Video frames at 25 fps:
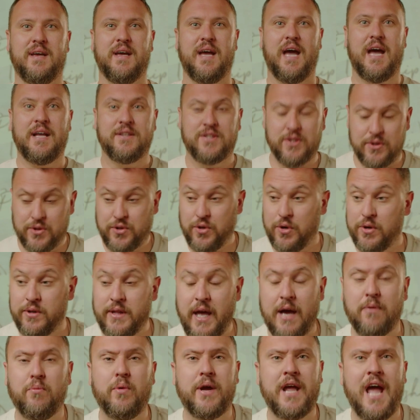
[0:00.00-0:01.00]
And to do
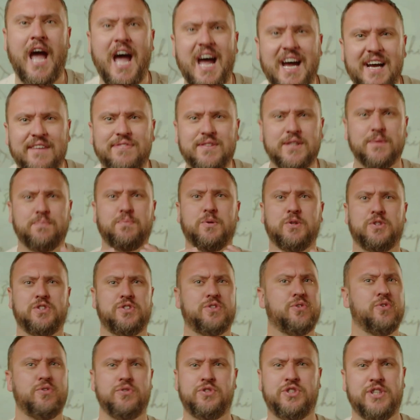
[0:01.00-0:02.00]
that, we have to
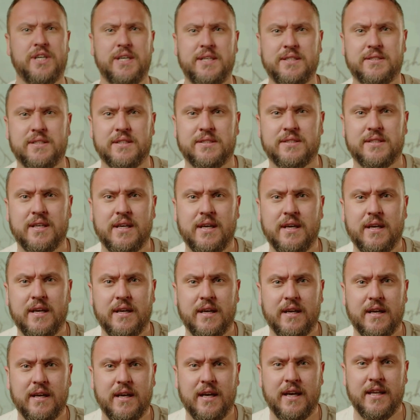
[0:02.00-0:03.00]
pursue Jesus
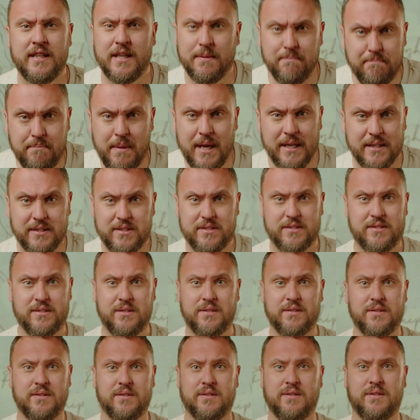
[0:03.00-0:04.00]
in the
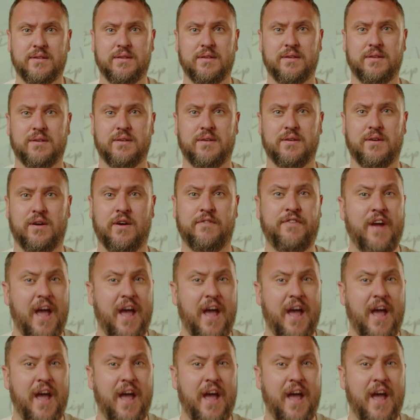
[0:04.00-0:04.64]
midst of